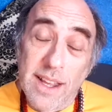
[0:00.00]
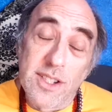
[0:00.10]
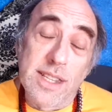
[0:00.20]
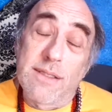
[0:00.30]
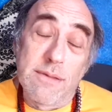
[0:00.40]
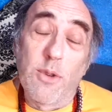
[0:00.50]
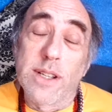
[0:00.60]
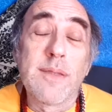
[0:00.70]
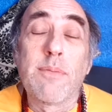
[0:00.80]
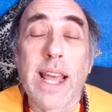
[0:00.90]
Just
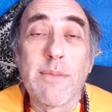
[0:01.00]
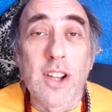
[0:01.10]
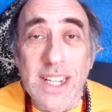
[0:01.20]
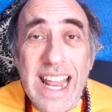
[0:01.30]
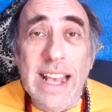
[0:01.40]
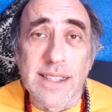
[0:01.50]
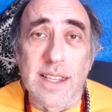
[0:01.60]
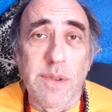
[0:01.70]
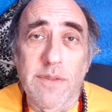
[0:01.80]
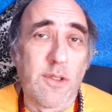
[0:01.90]
wasn't blamed on
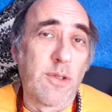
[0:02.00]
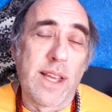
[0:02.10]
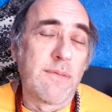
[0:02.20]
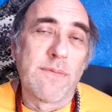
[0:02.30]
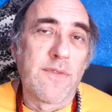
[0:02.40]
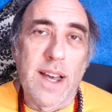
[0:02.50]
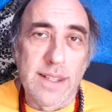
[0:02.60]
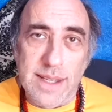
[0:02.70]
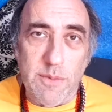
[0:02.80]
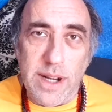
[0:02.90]
NASA before they
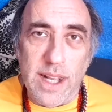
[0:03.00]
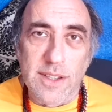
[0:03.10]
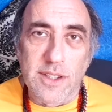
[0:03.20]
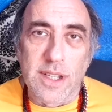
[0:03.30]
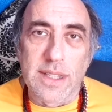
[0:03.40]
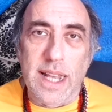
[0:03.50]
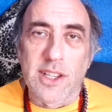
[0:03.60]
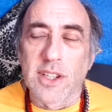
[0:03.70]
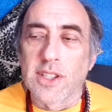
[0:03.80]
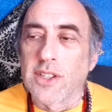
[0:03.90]
find someone else to
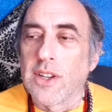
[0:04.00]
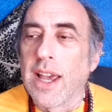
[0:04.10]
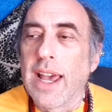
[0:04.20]
attach it to.